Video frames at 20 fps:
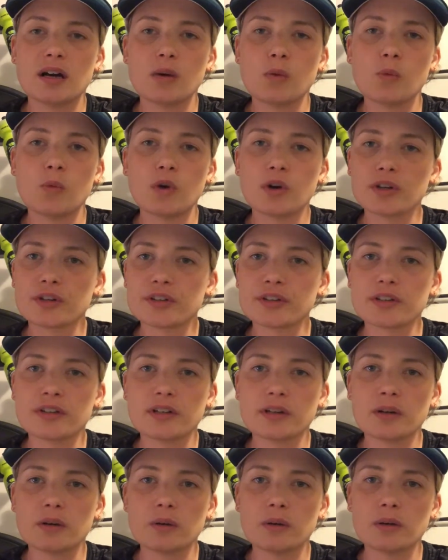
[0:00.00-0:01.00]

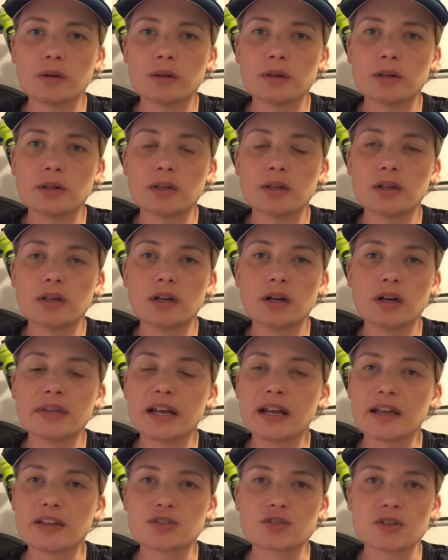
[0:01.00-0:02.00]
water or
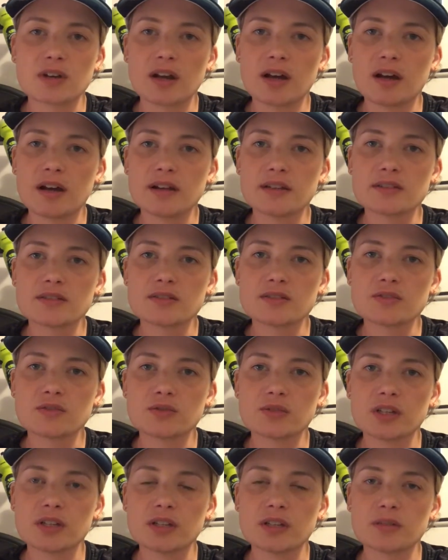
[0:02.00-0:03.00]
electrolytes
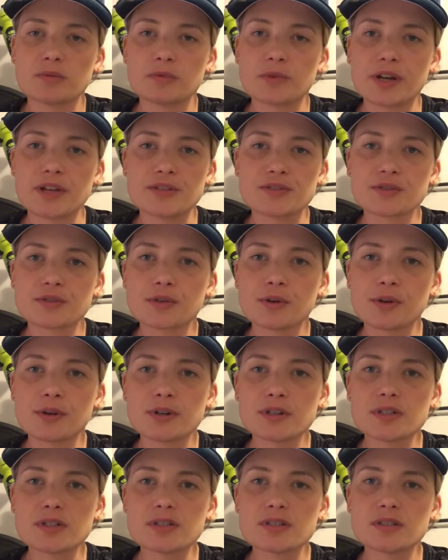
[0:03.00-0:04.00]
during the race
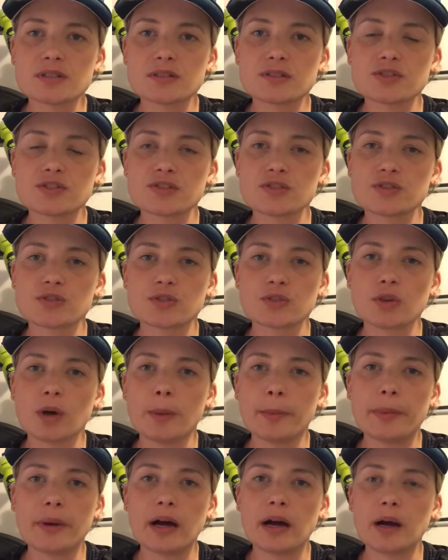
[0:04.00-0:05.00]
course just to
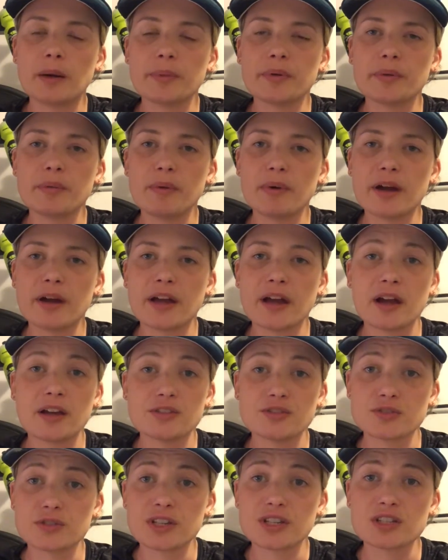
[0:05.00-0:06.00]
top up my
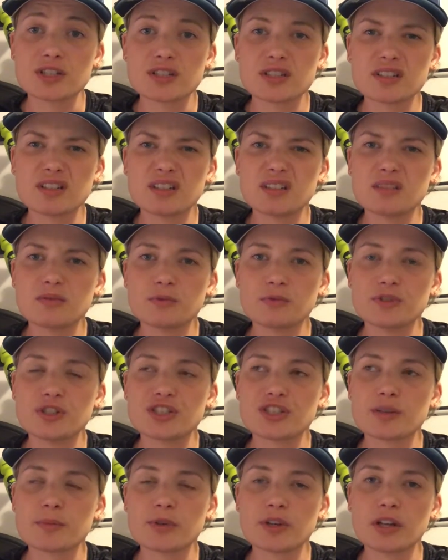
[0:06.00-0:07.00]
hydration,
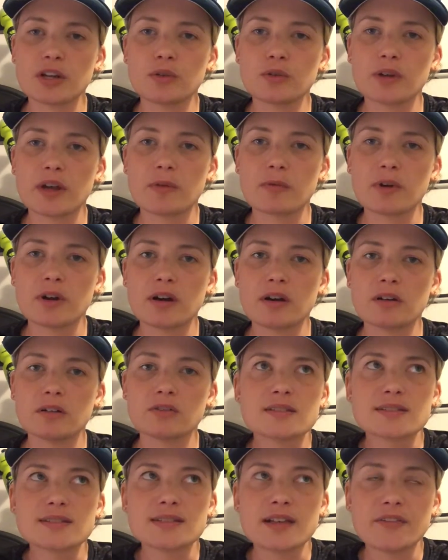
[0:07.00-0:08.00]
which I'm gonna look around
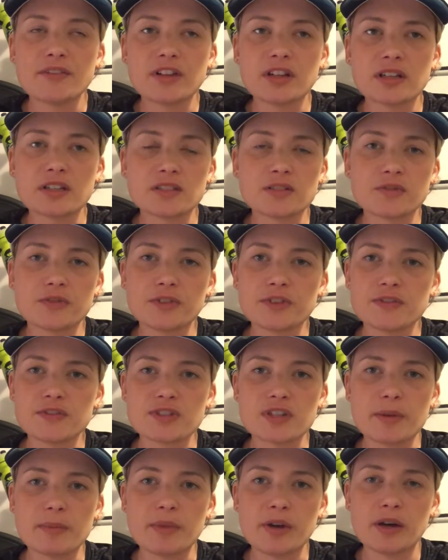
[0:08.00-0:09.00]
750
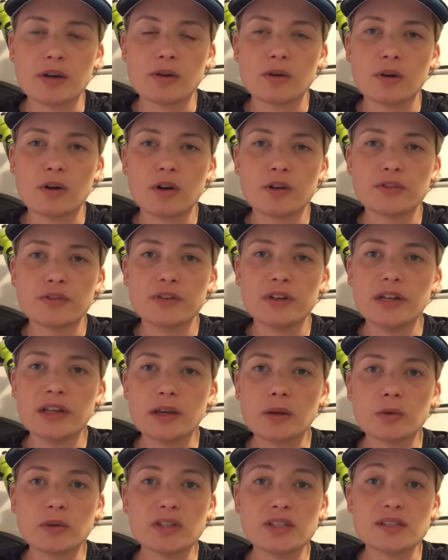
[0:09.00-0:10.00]
ml of
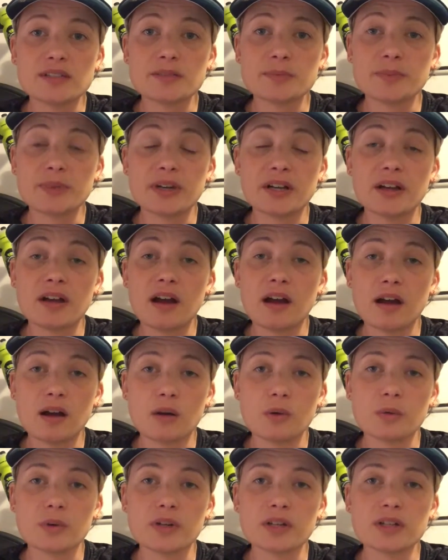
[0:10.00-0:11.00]
liquid per
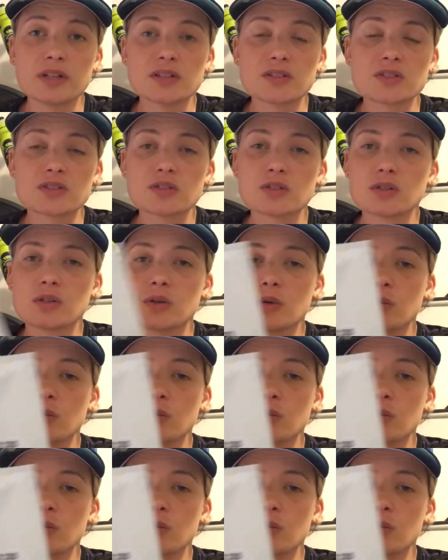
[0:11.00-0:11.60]
hour. So